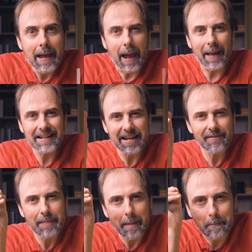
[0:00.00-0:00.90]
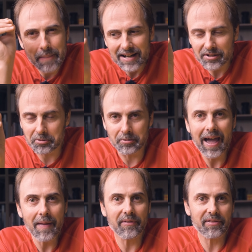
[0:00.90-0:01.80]
And that's even a big
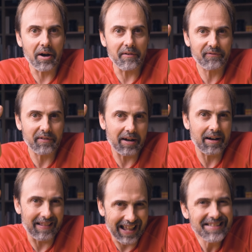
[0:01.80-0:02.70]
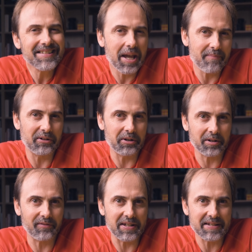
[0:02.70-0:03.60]
strength of landscape
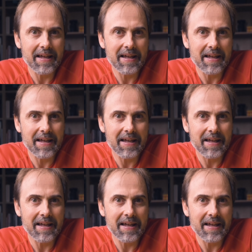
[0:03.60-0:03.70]
photographers,